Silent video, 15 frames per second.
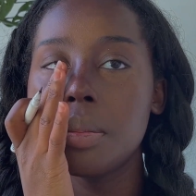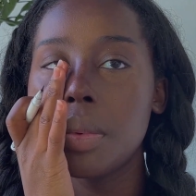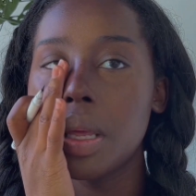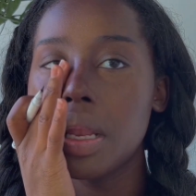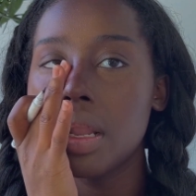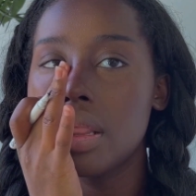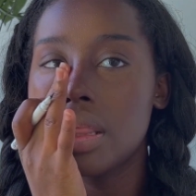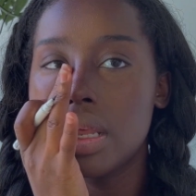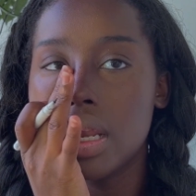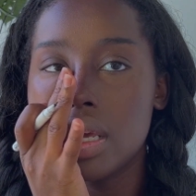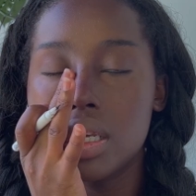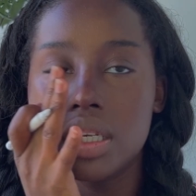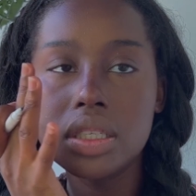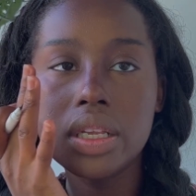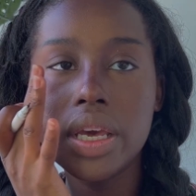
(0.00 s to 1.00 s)
But then I
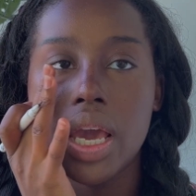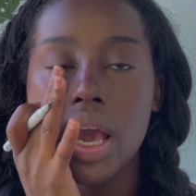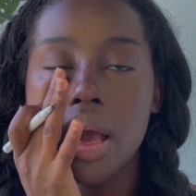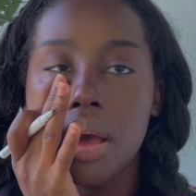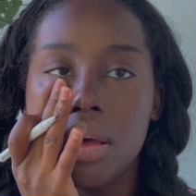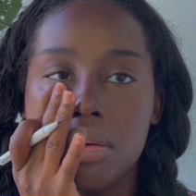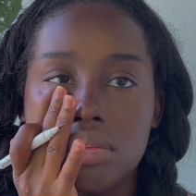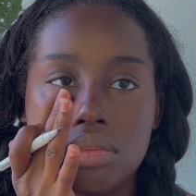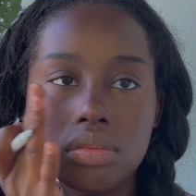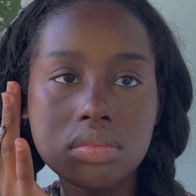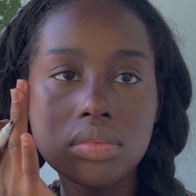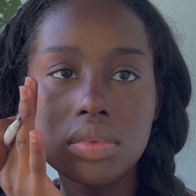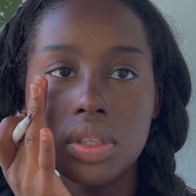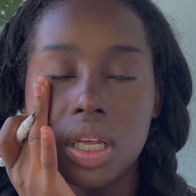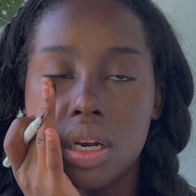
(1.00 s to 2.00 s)
just like
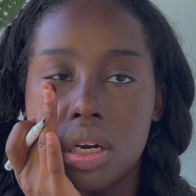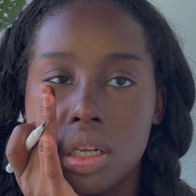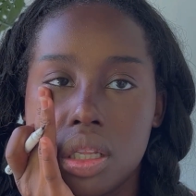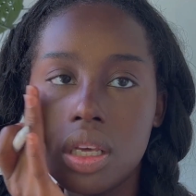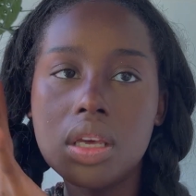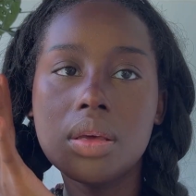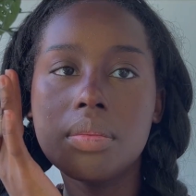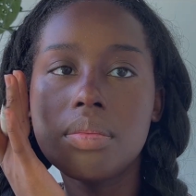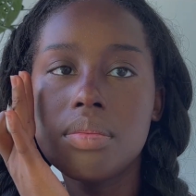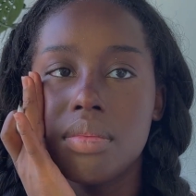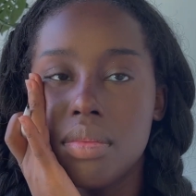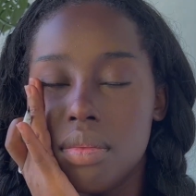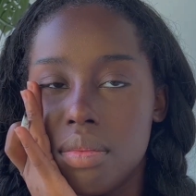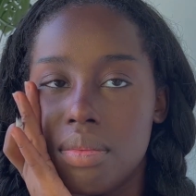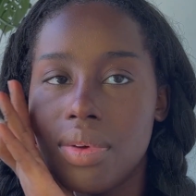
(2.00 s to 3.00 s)
literally
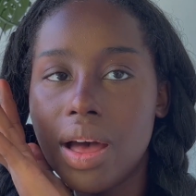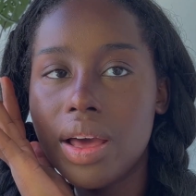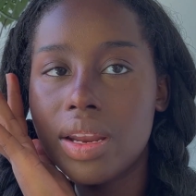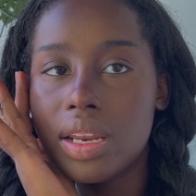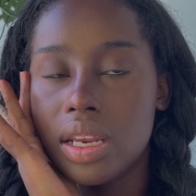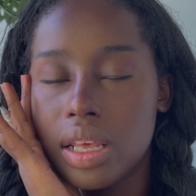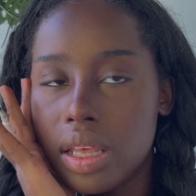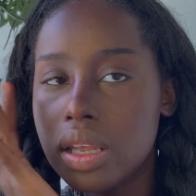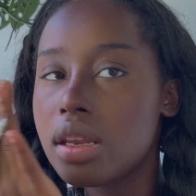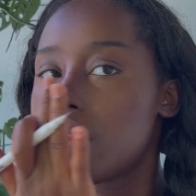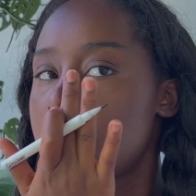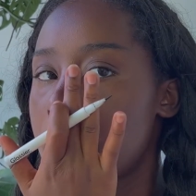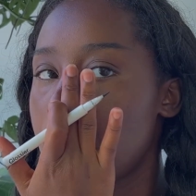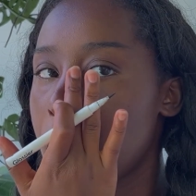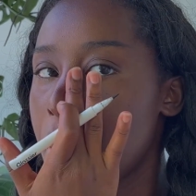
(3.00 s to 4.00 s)
pat it in,
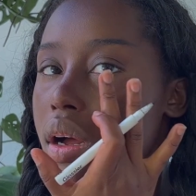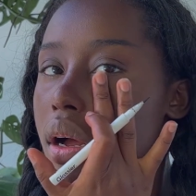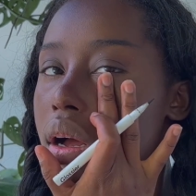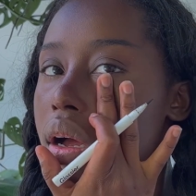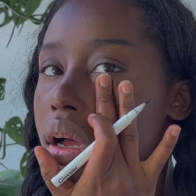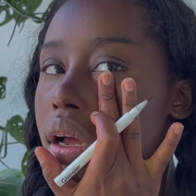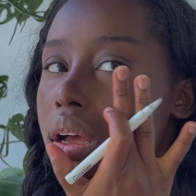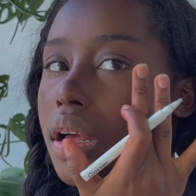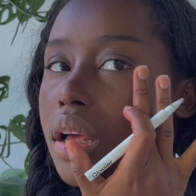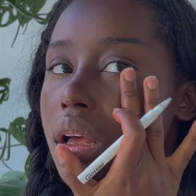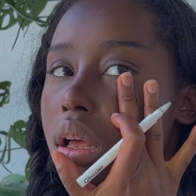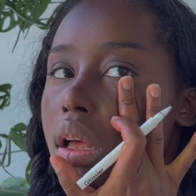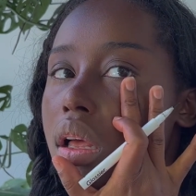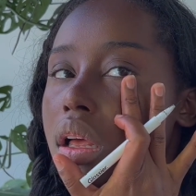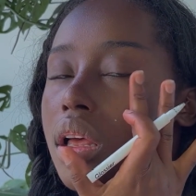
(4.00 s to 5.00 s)

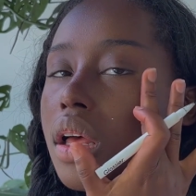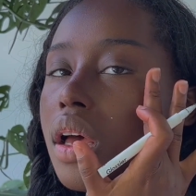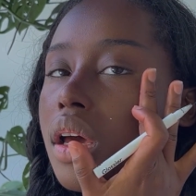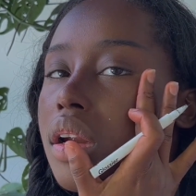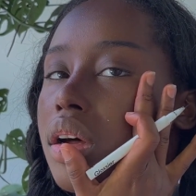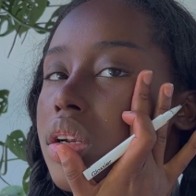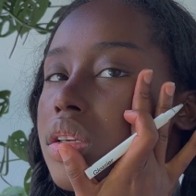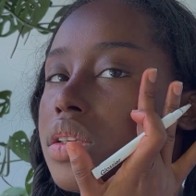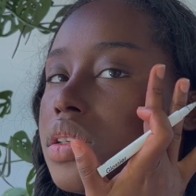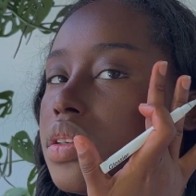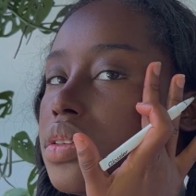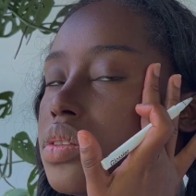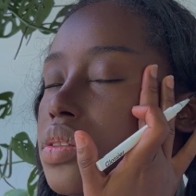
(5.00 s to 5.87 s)
and I'll do